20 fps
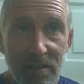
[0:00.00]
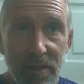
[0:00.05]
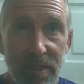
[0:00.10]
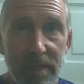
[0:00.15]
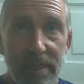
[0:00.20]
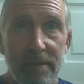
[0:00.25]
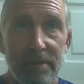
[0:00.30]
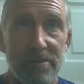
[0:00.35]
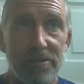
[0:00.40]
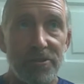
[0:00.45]

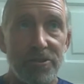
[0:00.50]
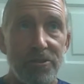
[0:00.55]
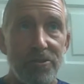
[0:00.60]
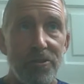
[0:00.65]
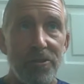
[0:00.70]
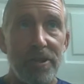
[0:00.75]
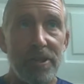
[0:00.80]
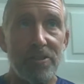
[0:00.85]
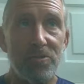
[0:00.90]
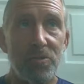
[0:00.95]
there are certain
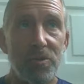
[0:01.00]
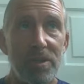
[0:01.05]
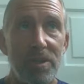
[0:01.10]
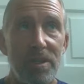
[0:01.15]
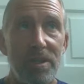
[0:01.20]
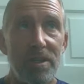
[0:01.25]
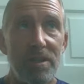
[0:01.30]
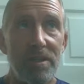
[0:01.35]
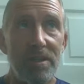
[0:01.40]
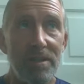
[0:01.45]
things we
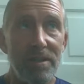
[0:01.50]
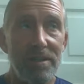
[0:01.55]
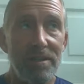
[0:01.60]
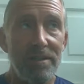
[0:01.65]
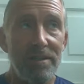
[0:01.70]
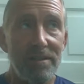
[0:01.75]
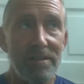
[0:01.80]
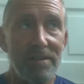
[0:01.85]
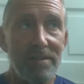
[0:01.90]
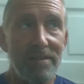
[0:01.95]
need
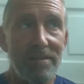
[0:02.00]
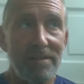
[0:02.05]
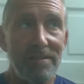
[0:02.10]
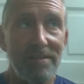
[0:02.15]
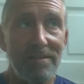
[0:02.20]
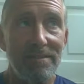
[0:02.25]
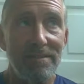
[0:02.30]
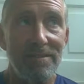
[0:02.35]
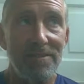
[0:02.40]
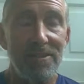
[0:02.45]

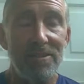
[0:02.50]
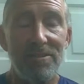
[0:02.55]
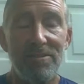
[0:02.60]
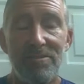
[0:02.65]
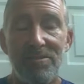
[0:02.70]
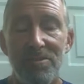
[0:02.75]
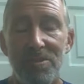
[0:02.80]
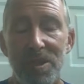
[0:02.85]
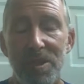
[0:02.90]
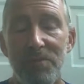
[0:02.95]

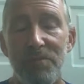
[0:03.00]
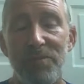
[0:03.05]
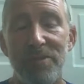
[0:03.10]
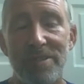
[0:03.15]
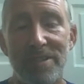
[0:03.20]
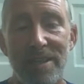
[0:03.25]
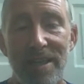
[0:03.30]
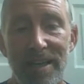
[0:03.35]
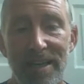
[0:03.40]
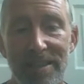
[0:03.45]
to
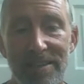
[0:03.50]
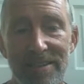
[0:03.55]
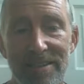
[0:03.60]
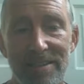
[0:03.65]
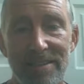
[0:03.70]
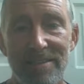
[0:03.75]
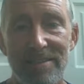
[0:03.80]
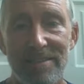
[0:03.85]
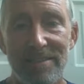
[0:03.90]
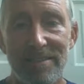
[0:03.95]

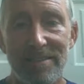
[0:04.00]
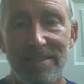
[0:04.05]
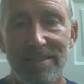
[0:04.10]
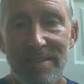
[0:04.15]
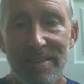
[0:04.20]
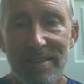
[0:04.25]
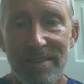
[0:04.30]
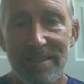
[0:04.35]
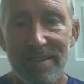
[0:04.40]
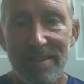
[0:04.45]
emphasize.
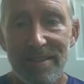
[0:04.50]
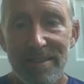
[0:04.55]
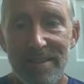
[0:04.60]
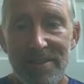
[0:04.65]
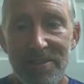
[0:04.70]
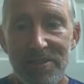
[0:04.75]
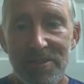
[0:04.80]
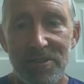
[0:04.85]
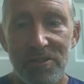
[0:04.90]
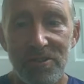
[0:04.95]

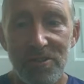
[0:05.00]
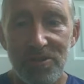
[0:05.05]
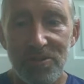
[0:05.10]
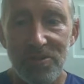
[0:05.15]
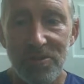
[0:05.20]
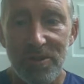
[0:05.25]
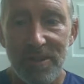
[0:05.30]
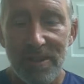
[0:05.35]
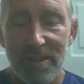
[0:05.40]
So,